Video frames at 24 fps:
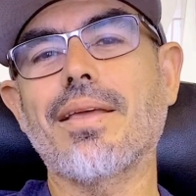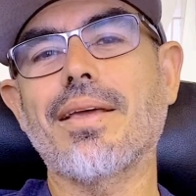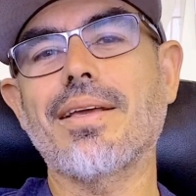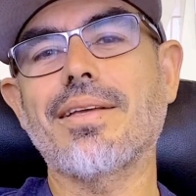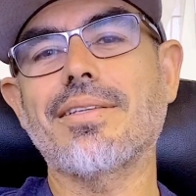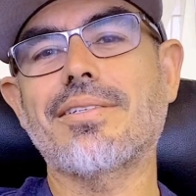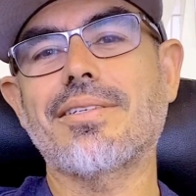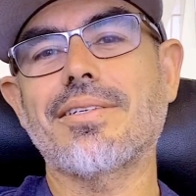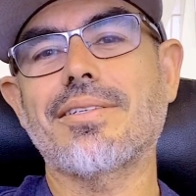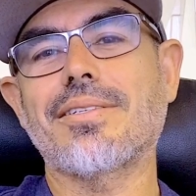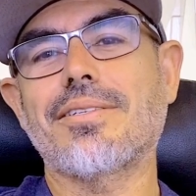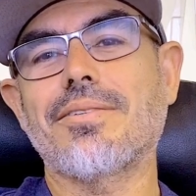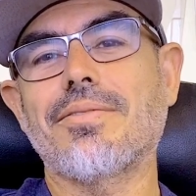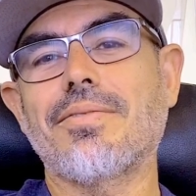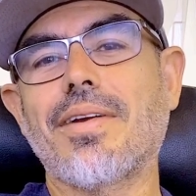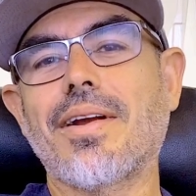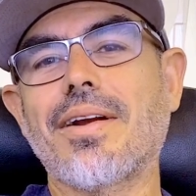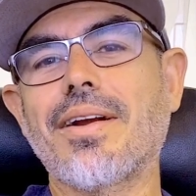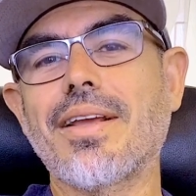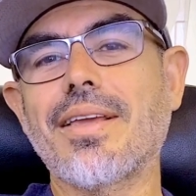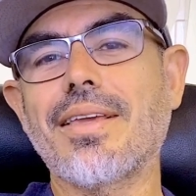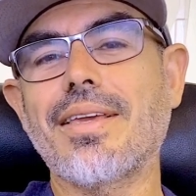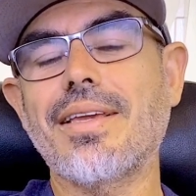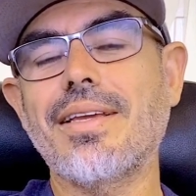It's a
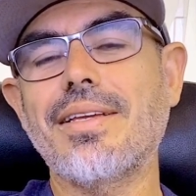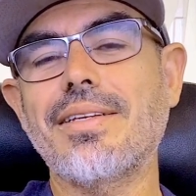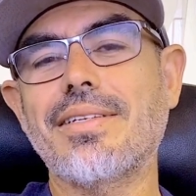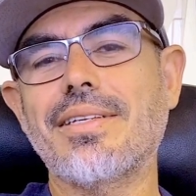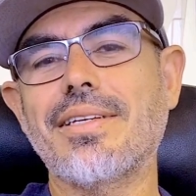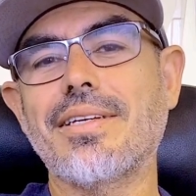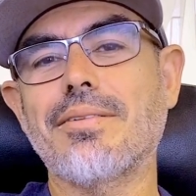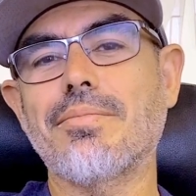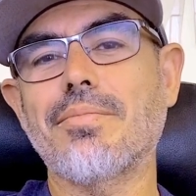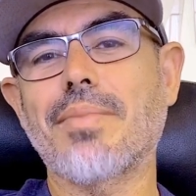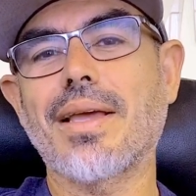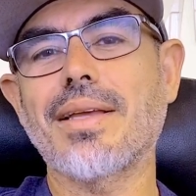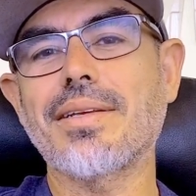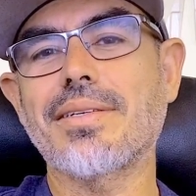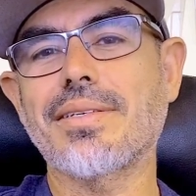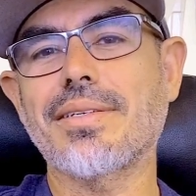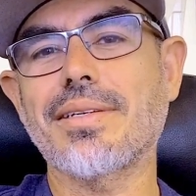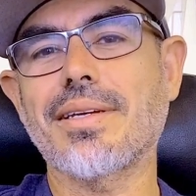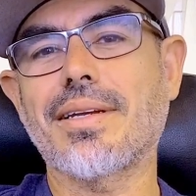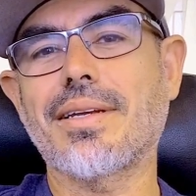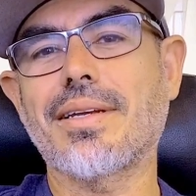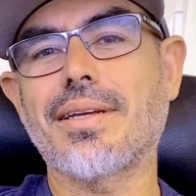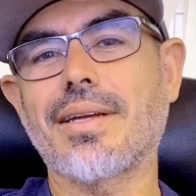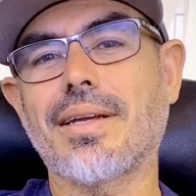very easy and
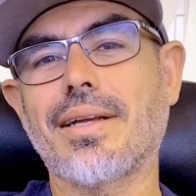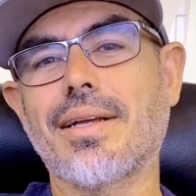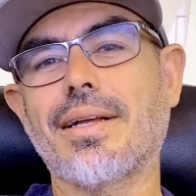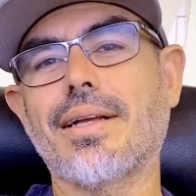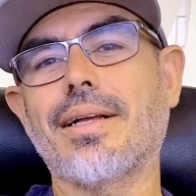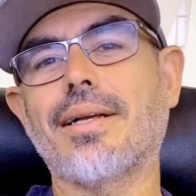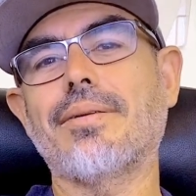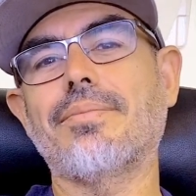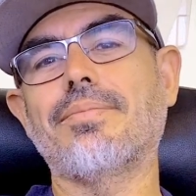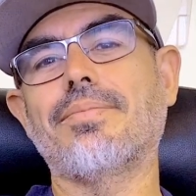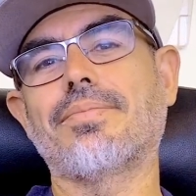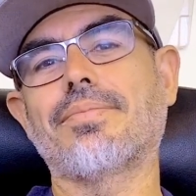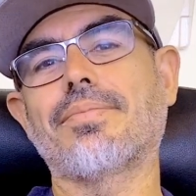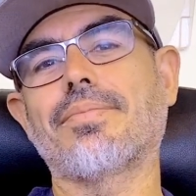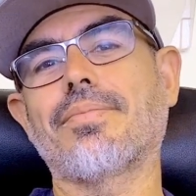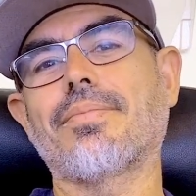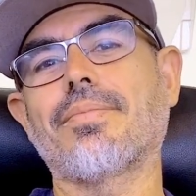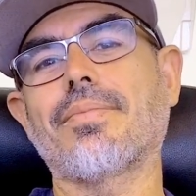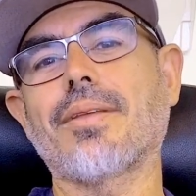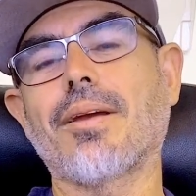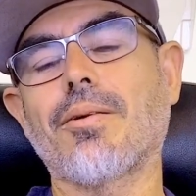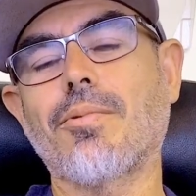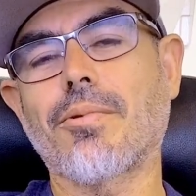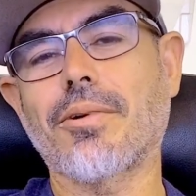basic
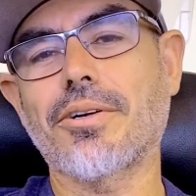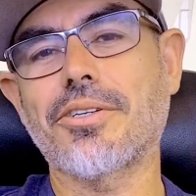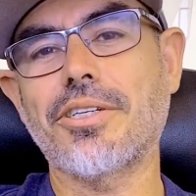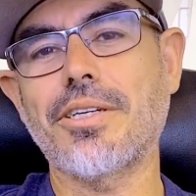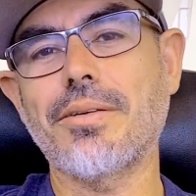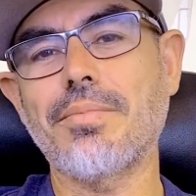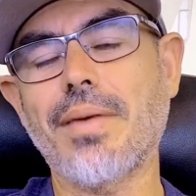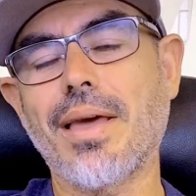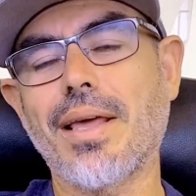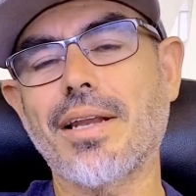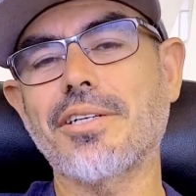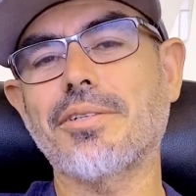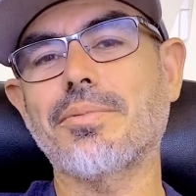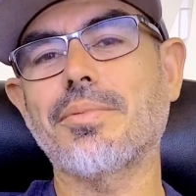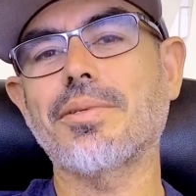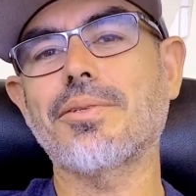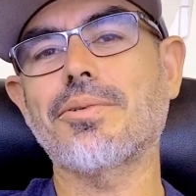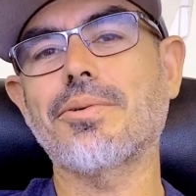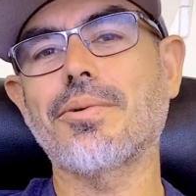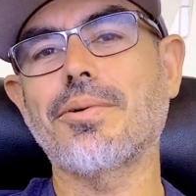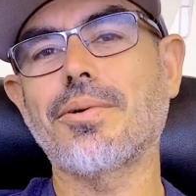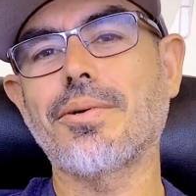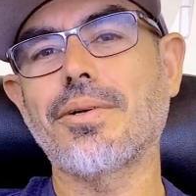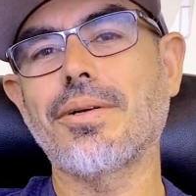worksheet management
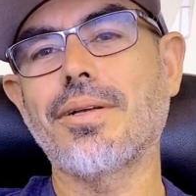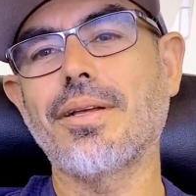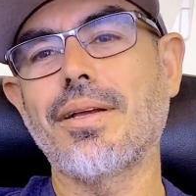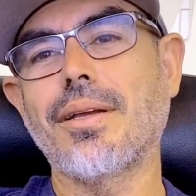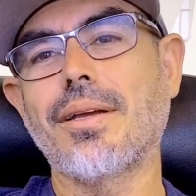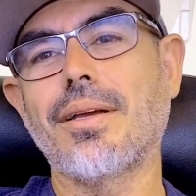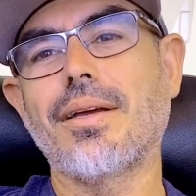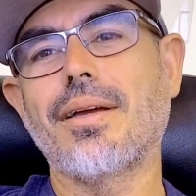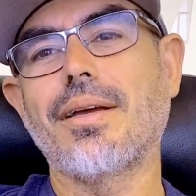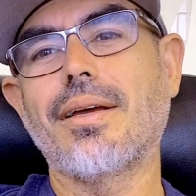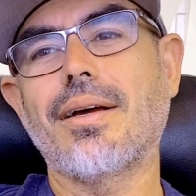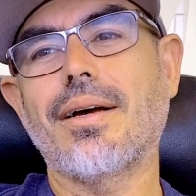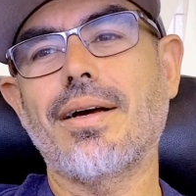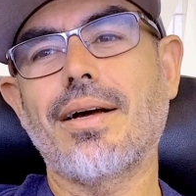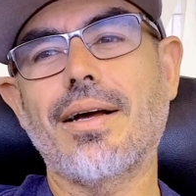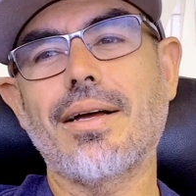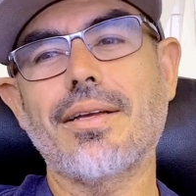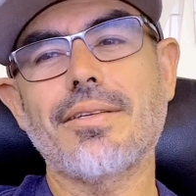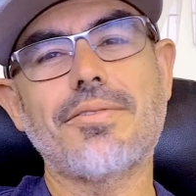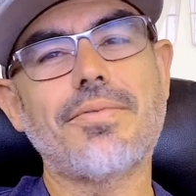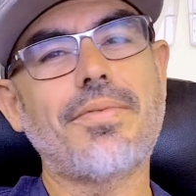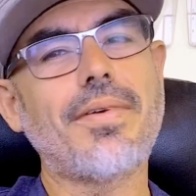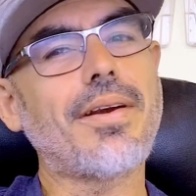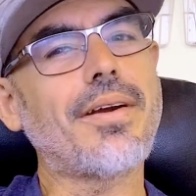tool.
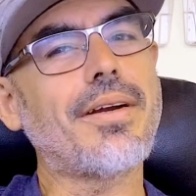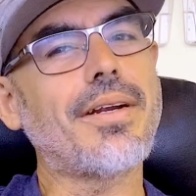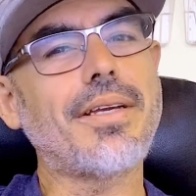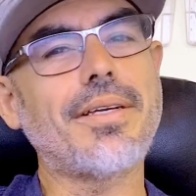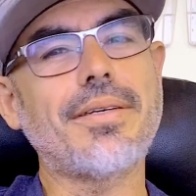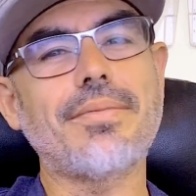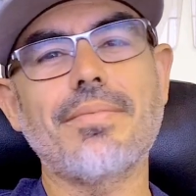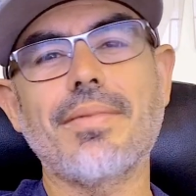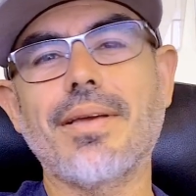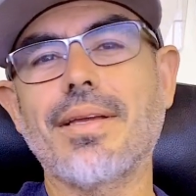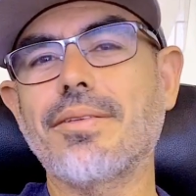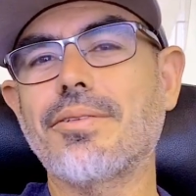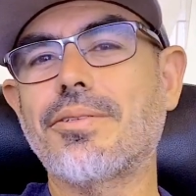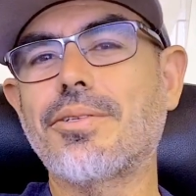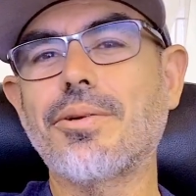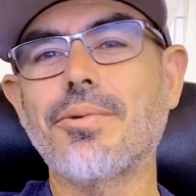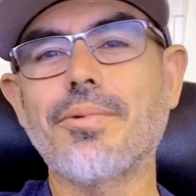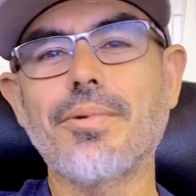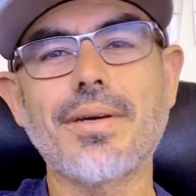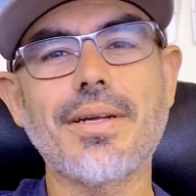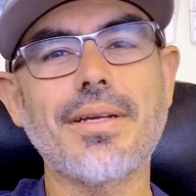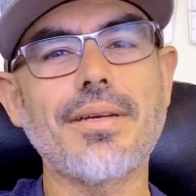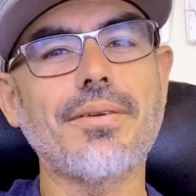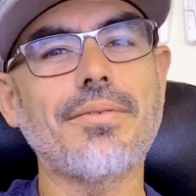It's very
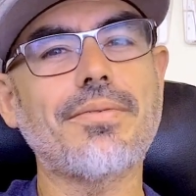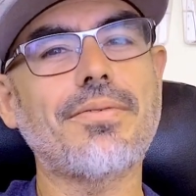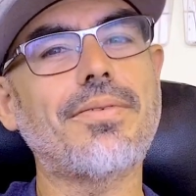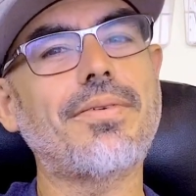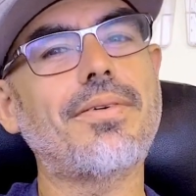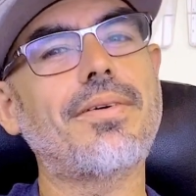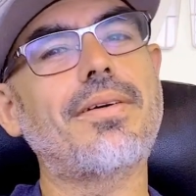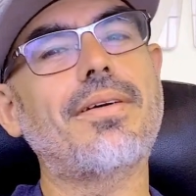intuitive.